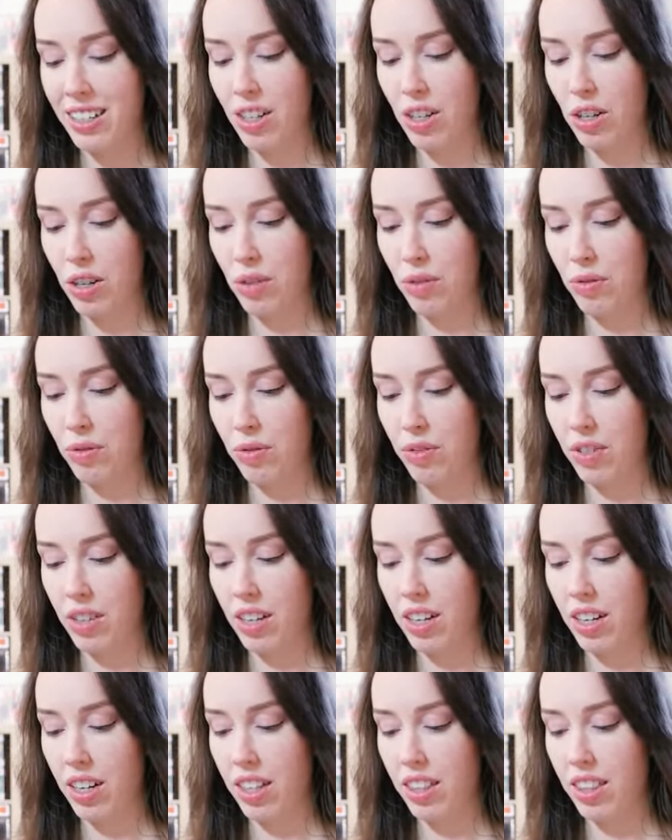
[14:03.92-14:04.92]
of
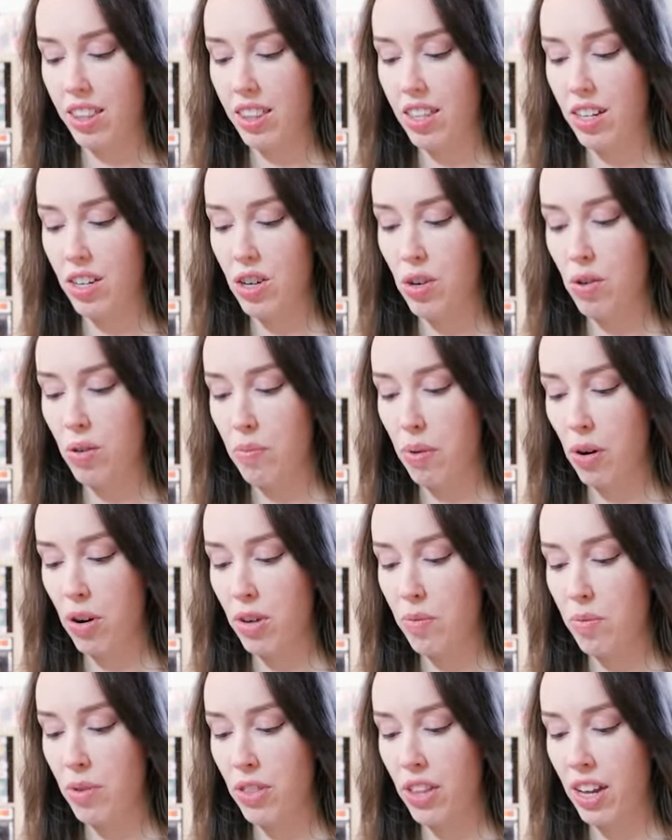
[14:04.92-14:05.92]
the newer
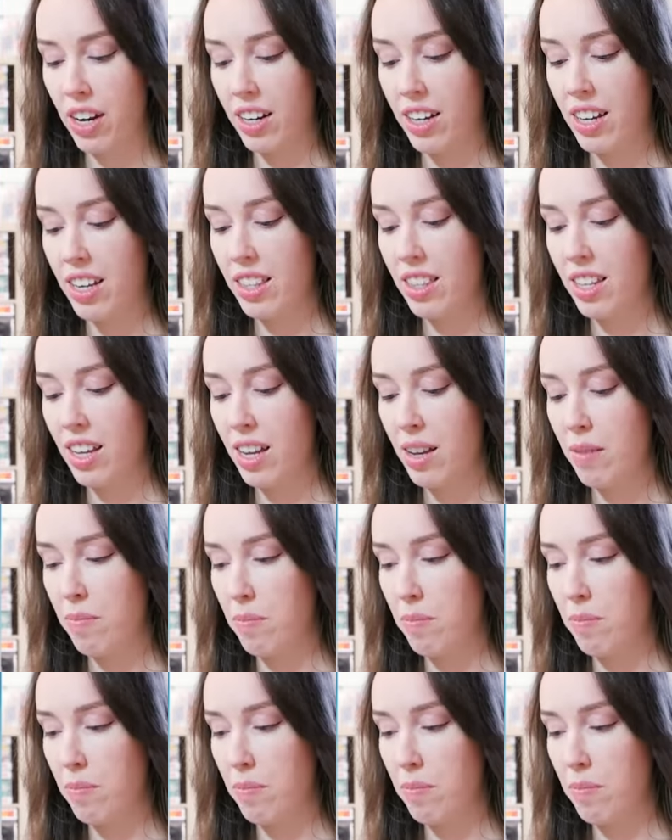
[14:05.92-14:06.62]
Pokemon that are in there,